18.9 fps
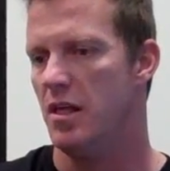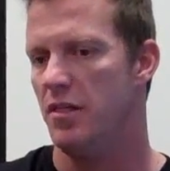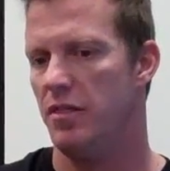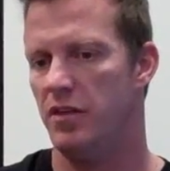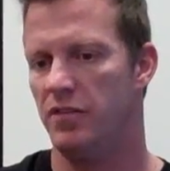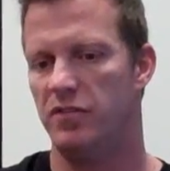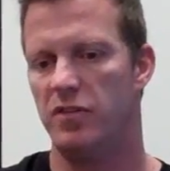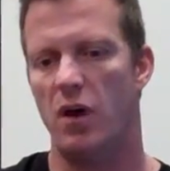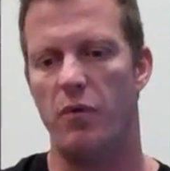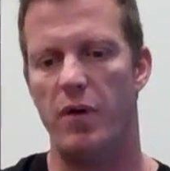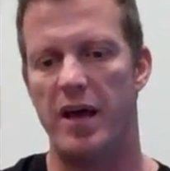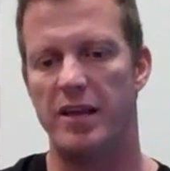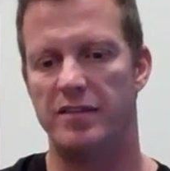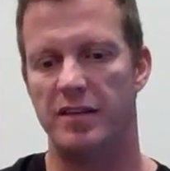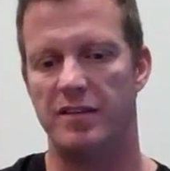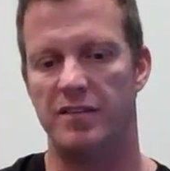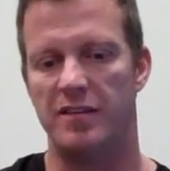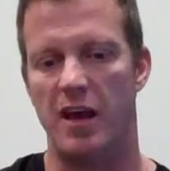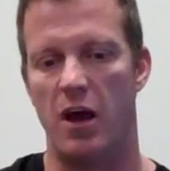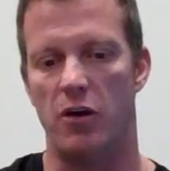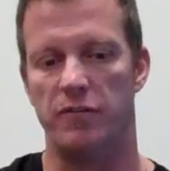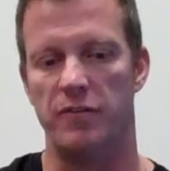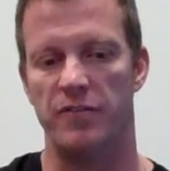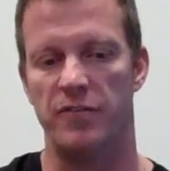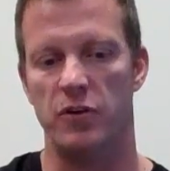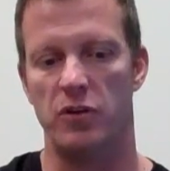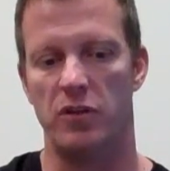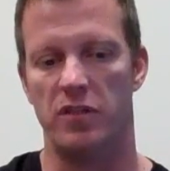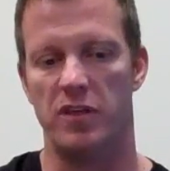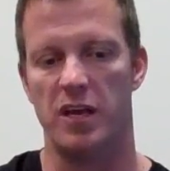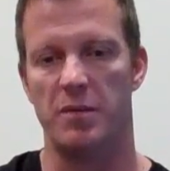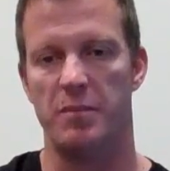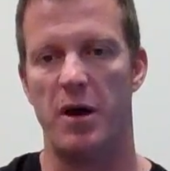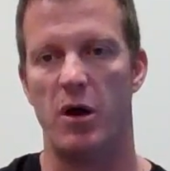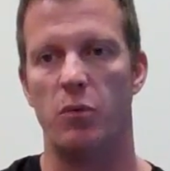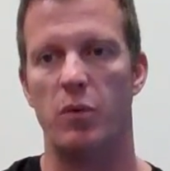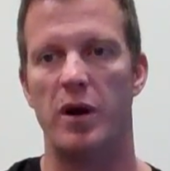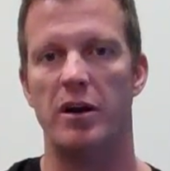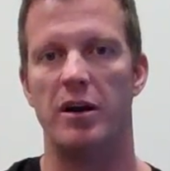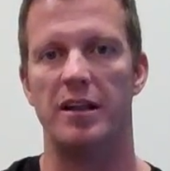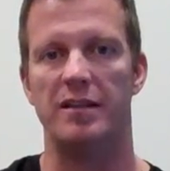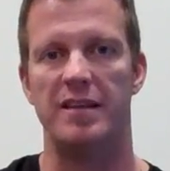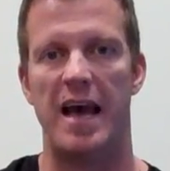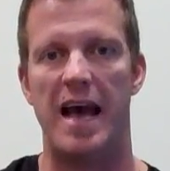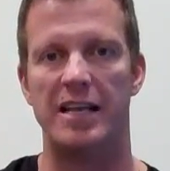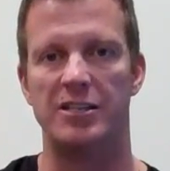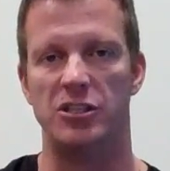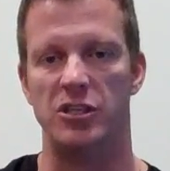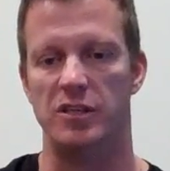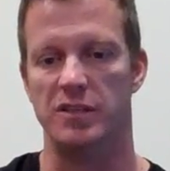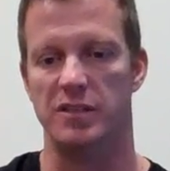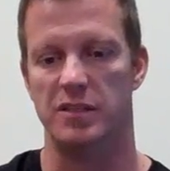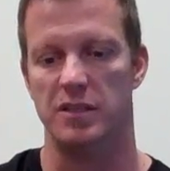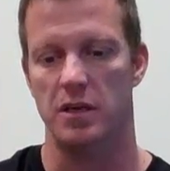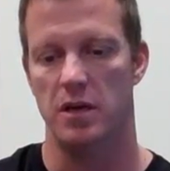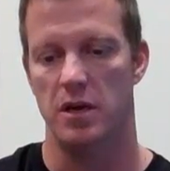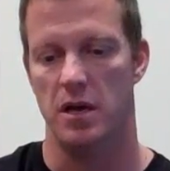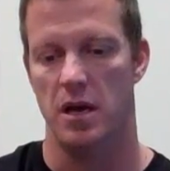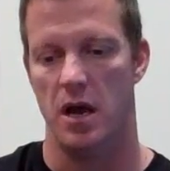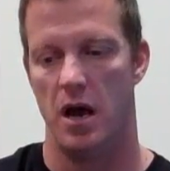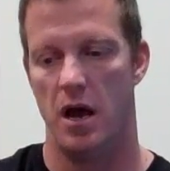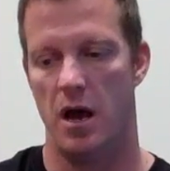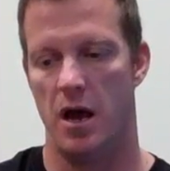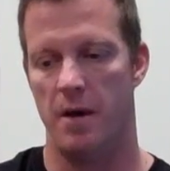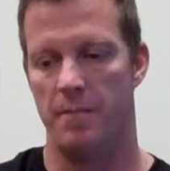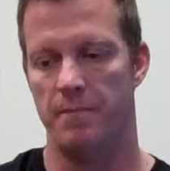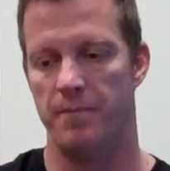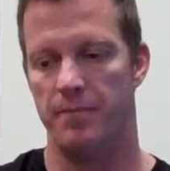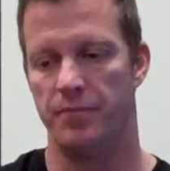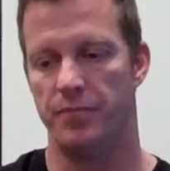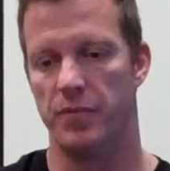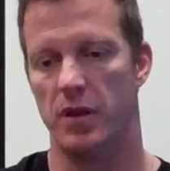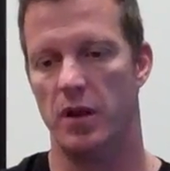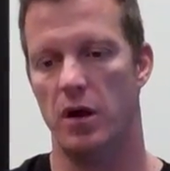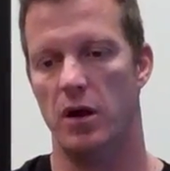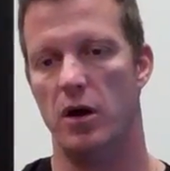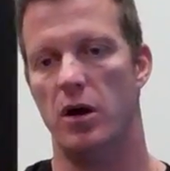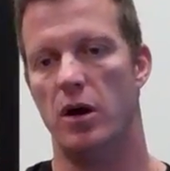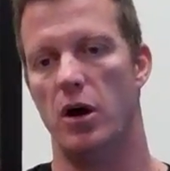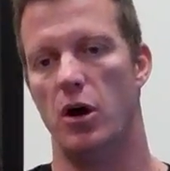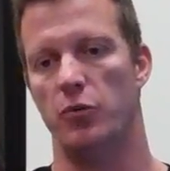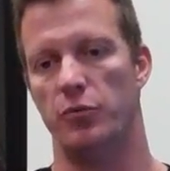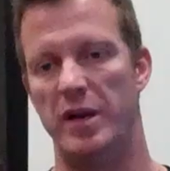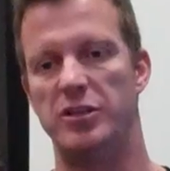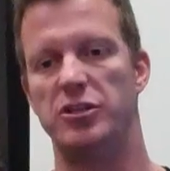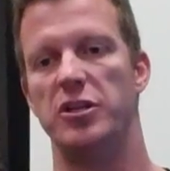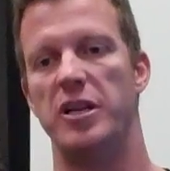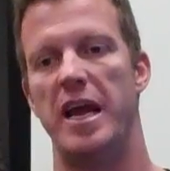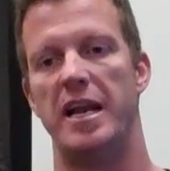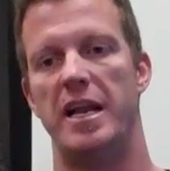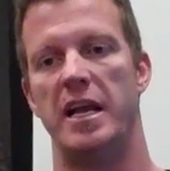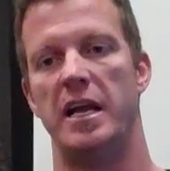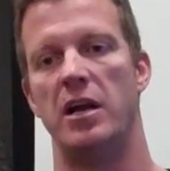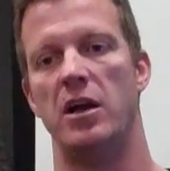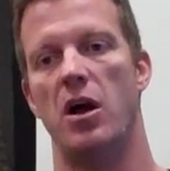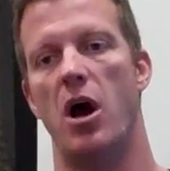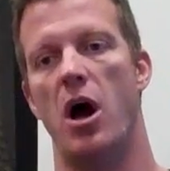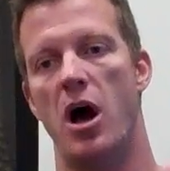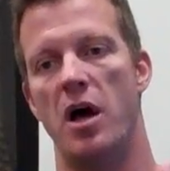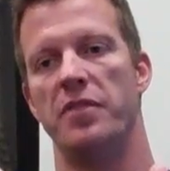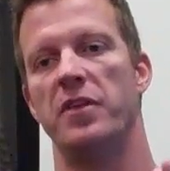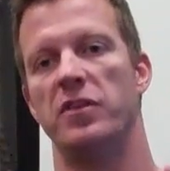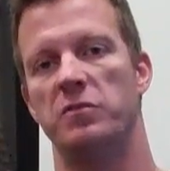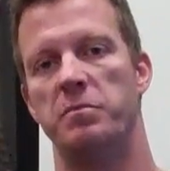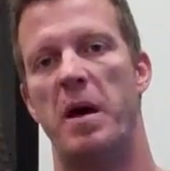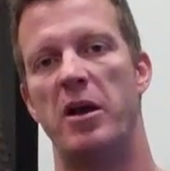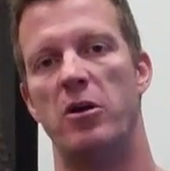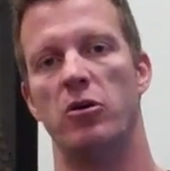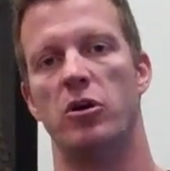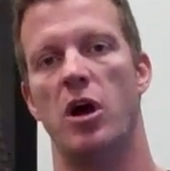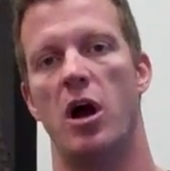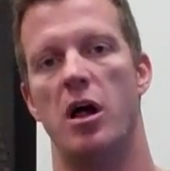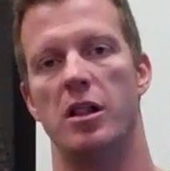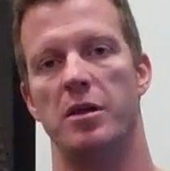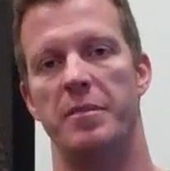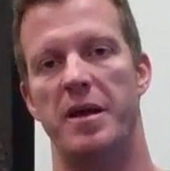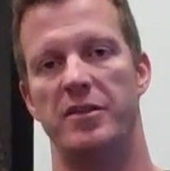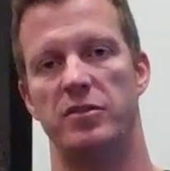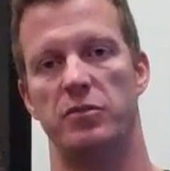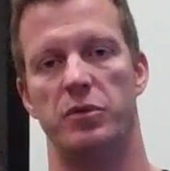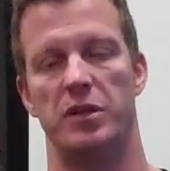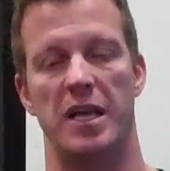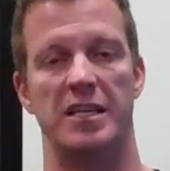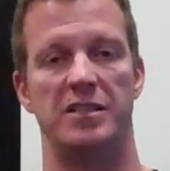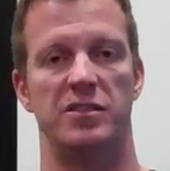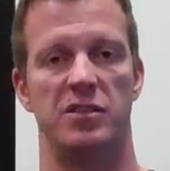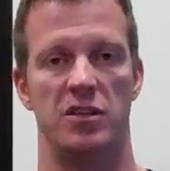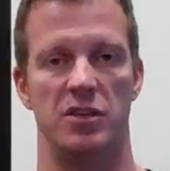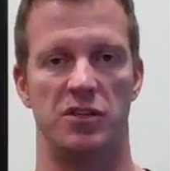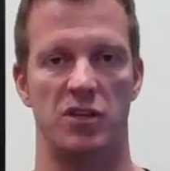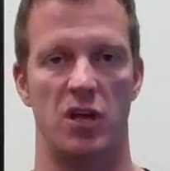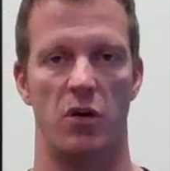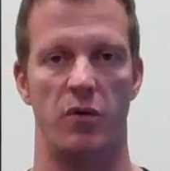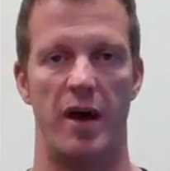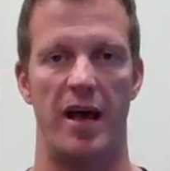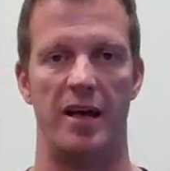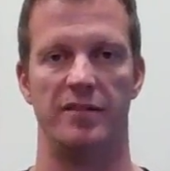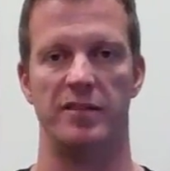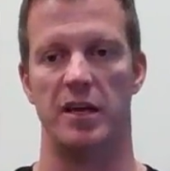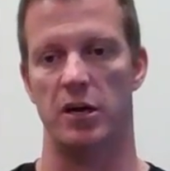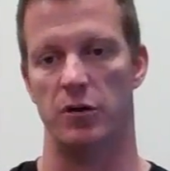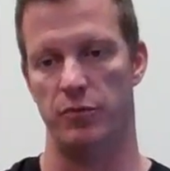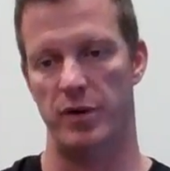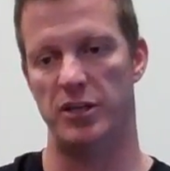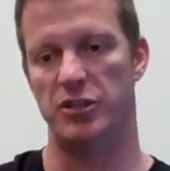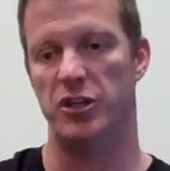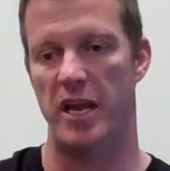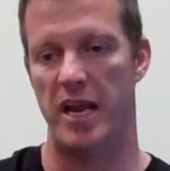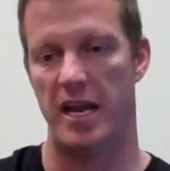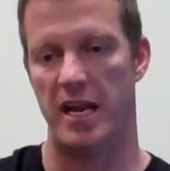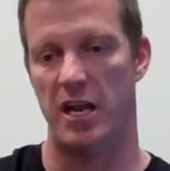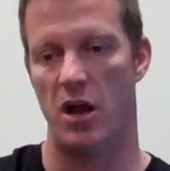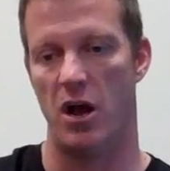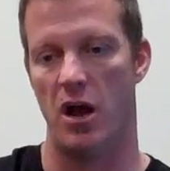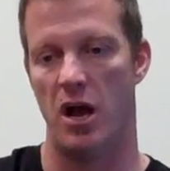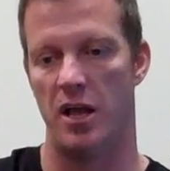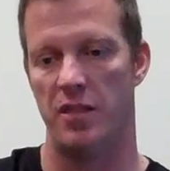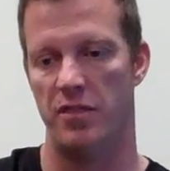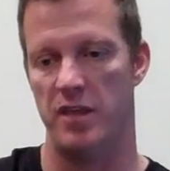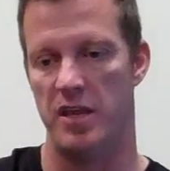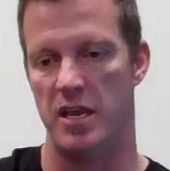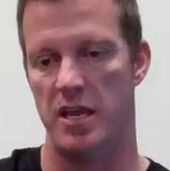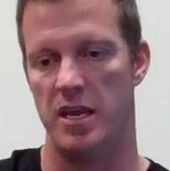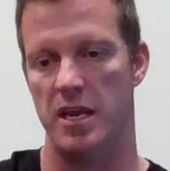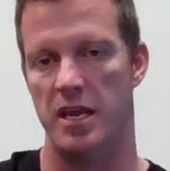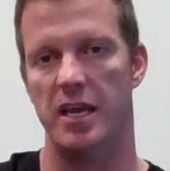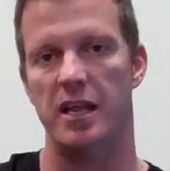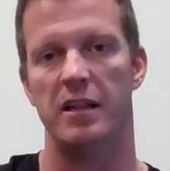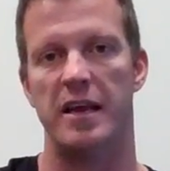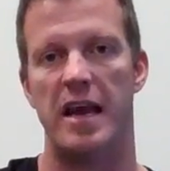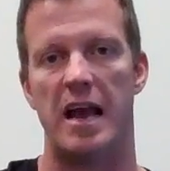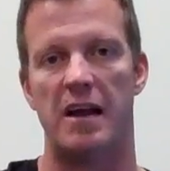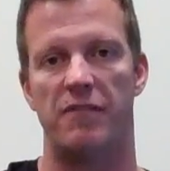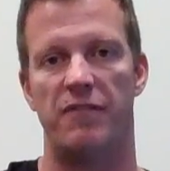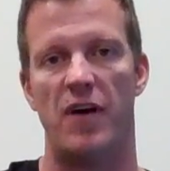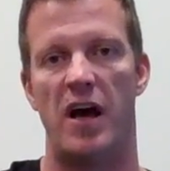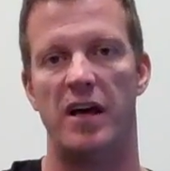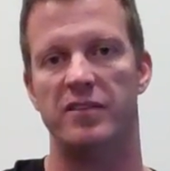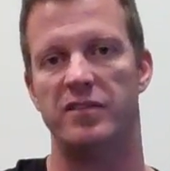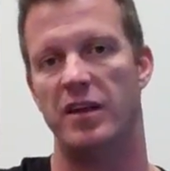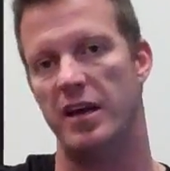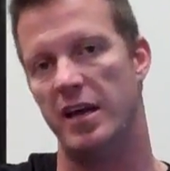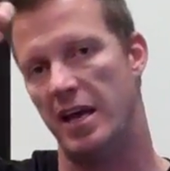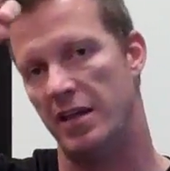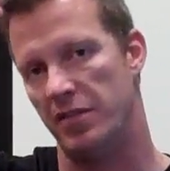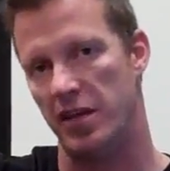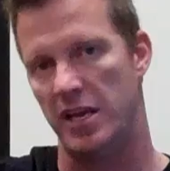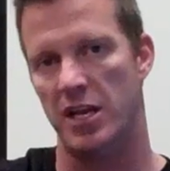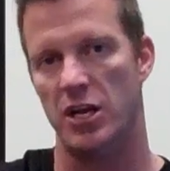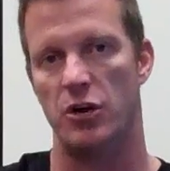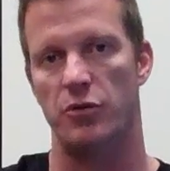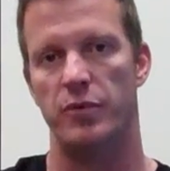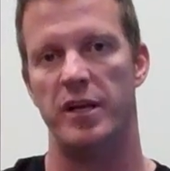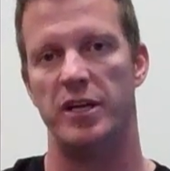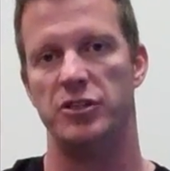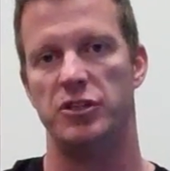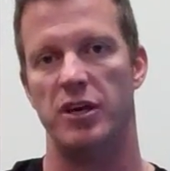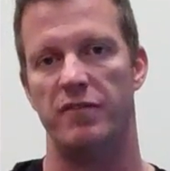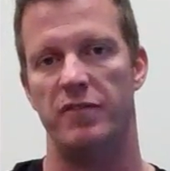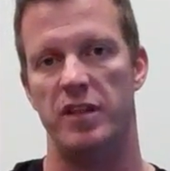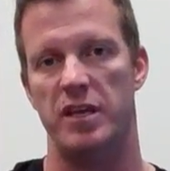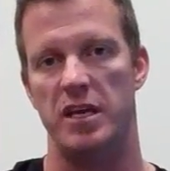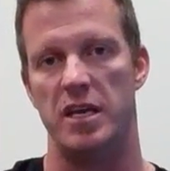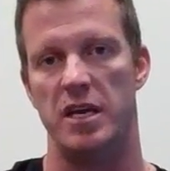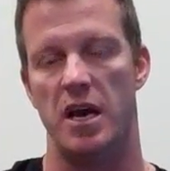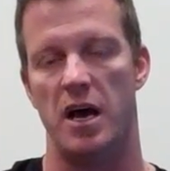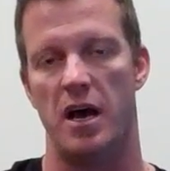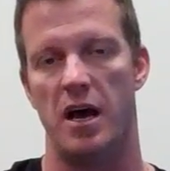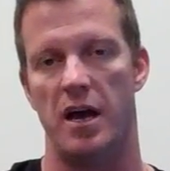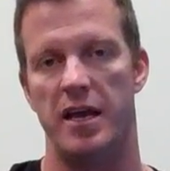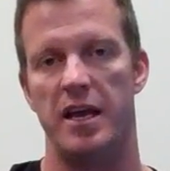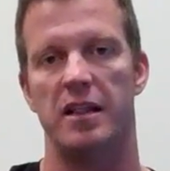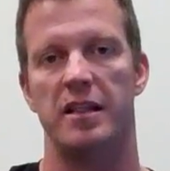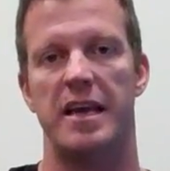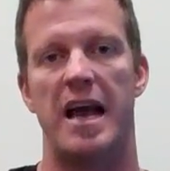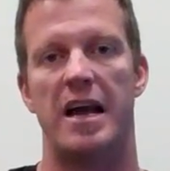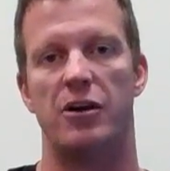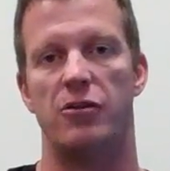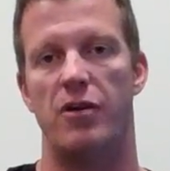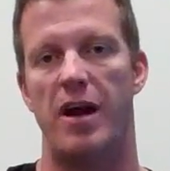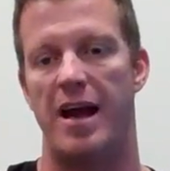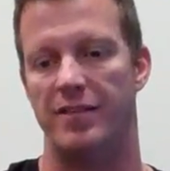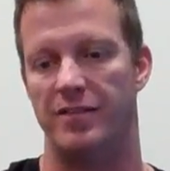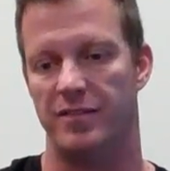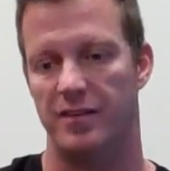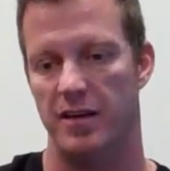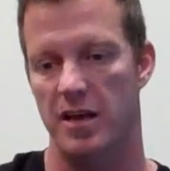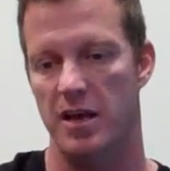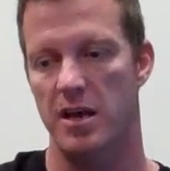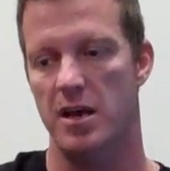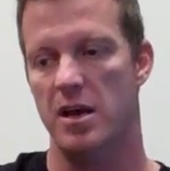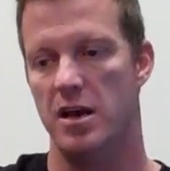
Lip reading: The psoas itself, if you can think about where it attaches, originating on the spinal column as it relates to the psoas and originating on the iliac fossa and the inner ridge of the iliac crest,